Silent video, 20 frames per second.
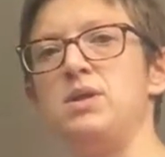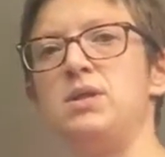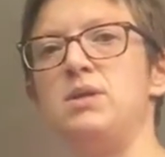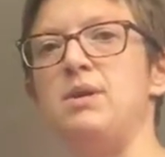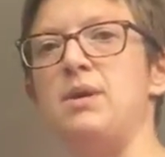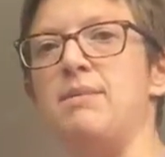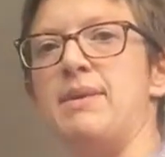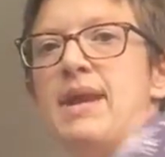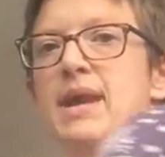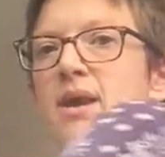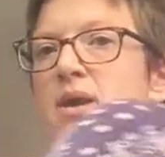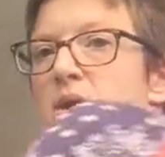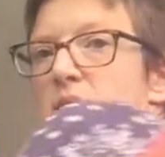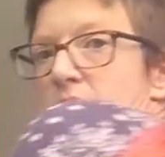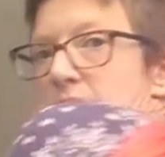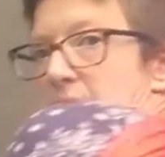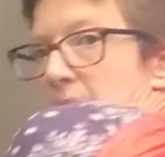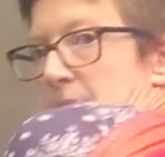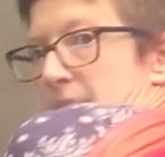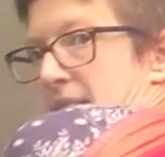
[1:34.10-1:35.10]
So I'm now
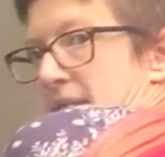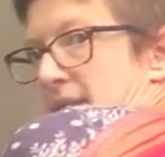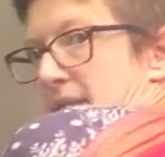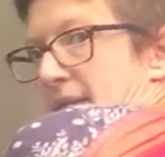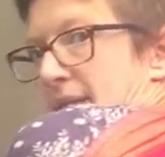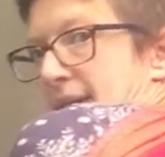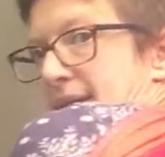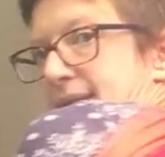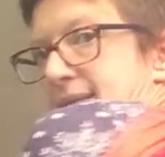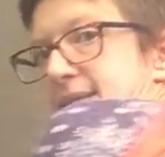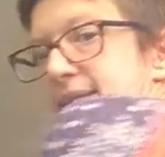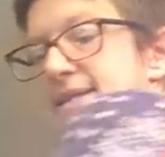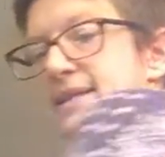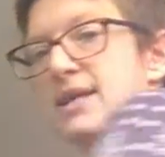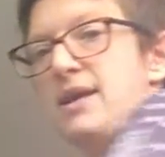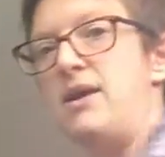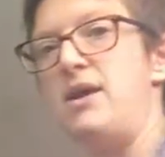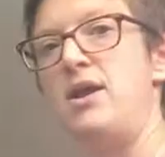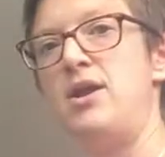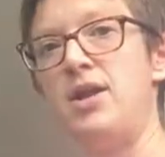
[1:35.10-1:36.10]
happy that that's
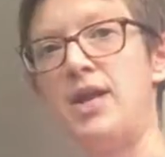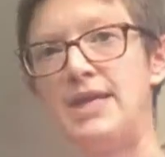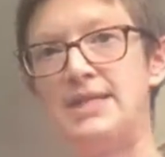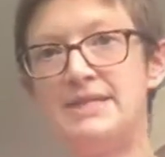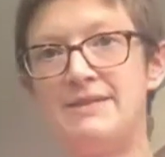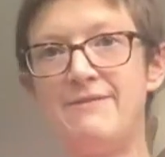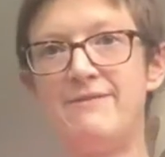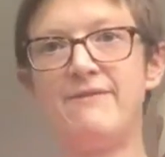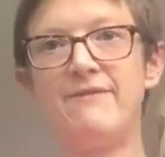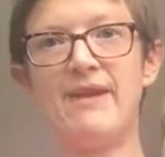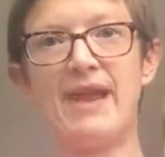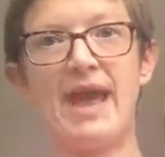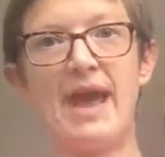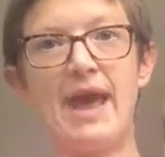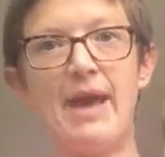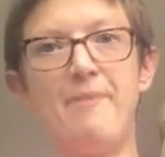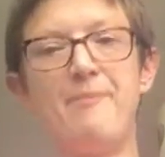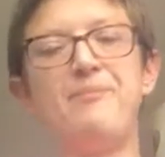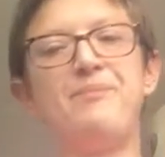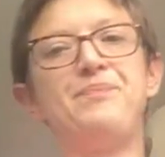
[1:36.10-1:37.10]
nice and
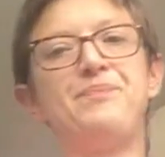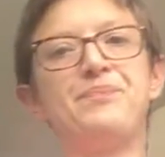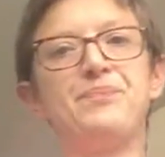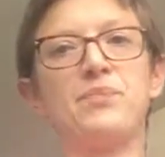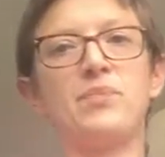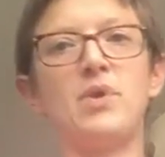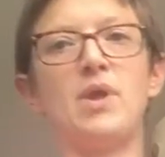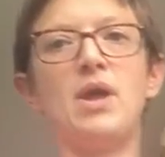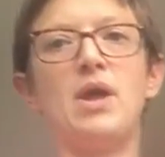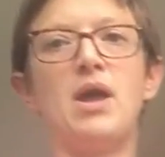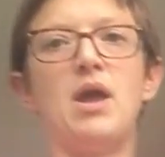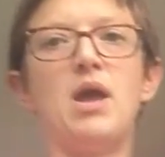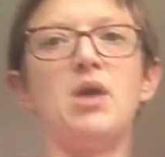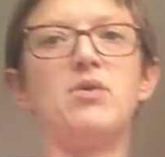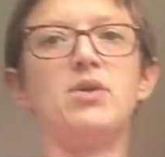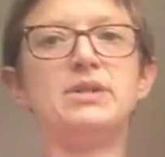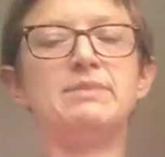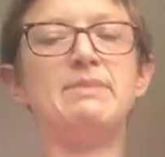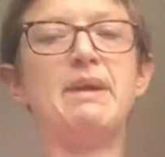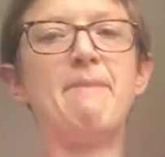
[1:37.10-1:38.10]
flat
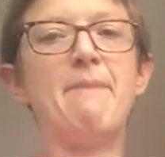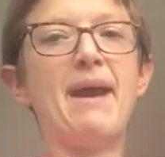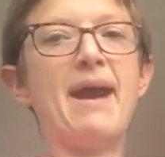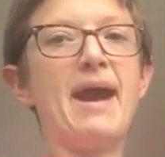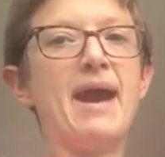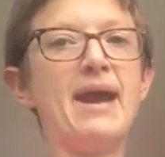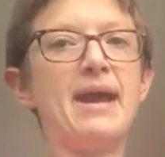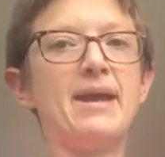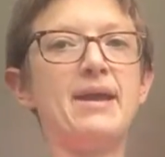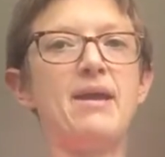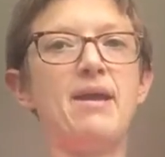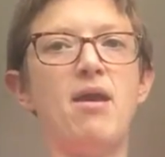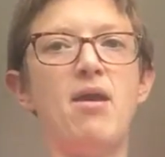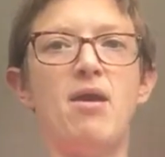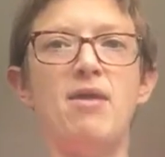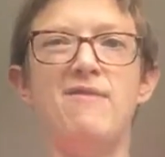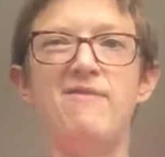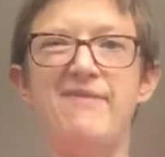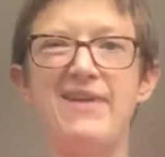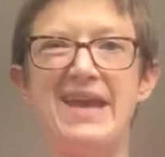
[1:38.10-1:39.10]
across my back
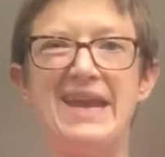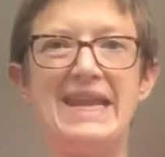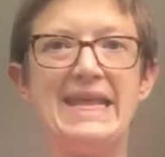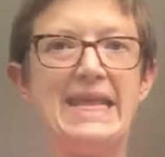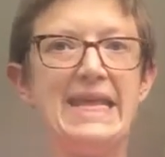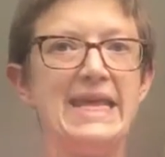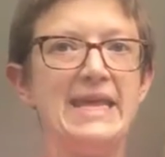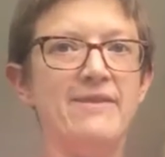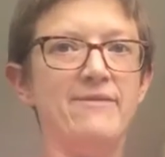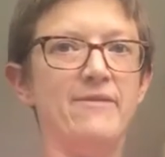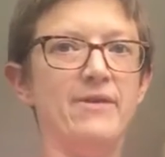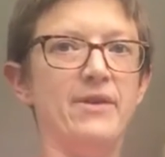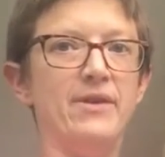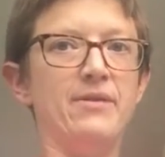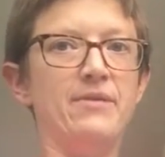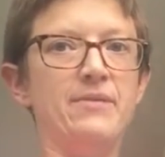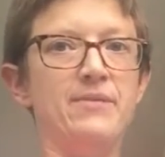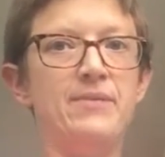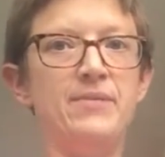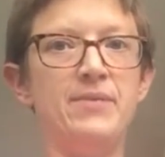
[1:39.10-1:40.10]
and fairly even.